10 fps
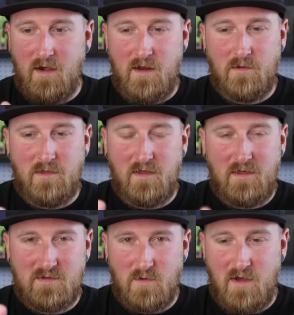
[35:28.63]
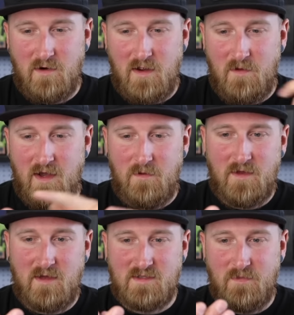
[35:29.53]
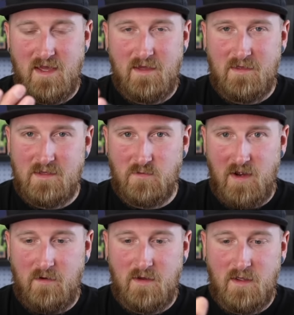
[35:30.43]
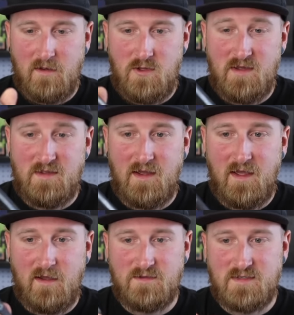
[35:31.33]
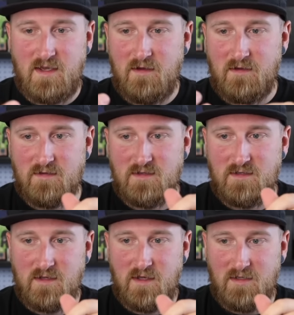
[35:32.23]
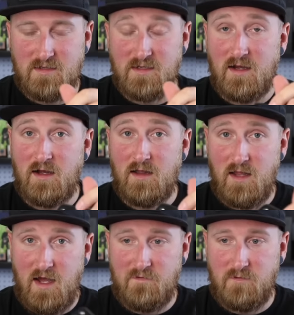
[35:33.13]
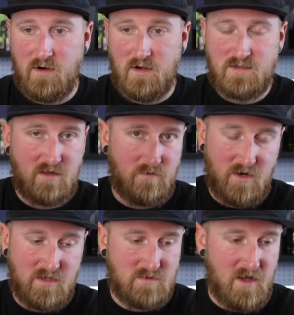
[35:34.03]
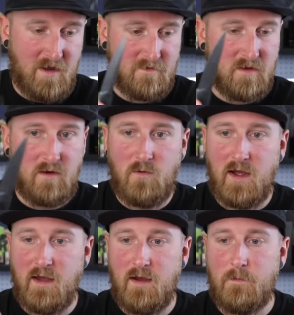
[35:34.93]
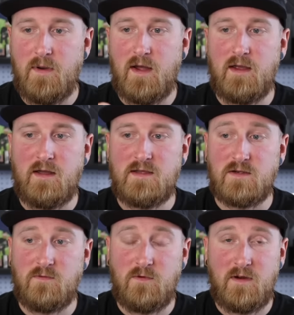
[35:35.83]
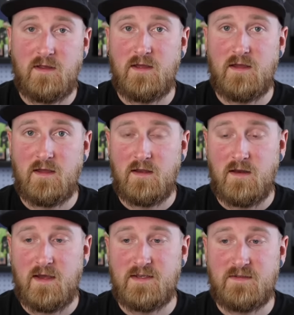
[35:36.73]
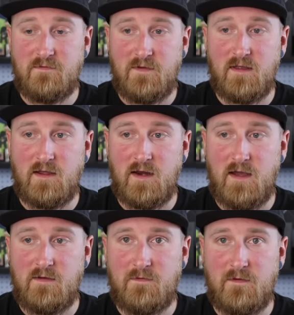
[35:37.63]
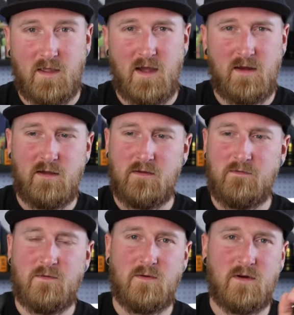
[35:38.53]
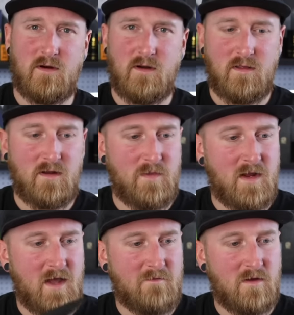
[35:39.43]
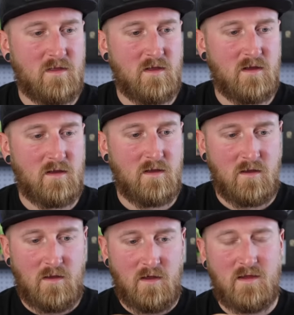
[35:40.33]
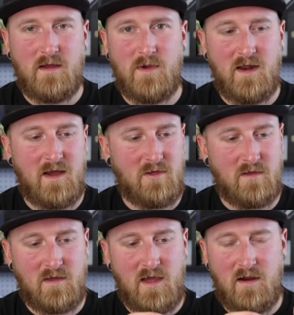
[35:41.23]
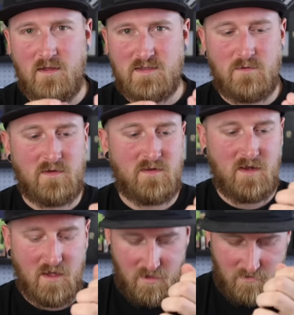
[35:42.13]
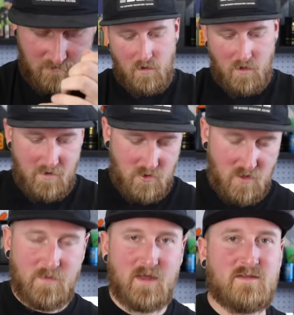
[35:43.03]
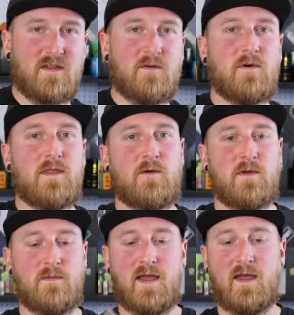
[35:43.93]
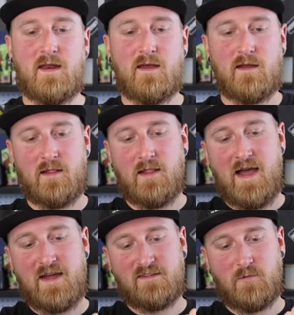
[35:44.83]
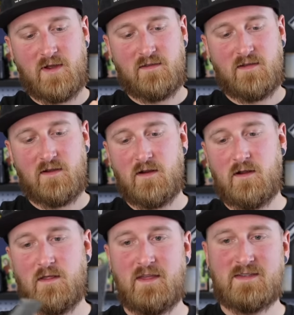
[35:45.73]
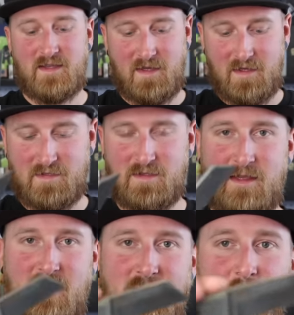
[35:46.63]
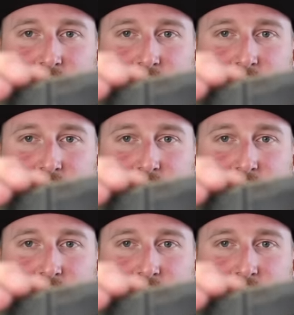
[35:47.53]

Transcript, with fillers: And I don't think these will ever come out because making these rounded G10 handle scales is a lot of work, so the price would have to go way up. But it is a really nice feeling knife, kind of good for a little bit of everything. I think I might actually carry this one today. And then jumping into the one that we made last winter, this is the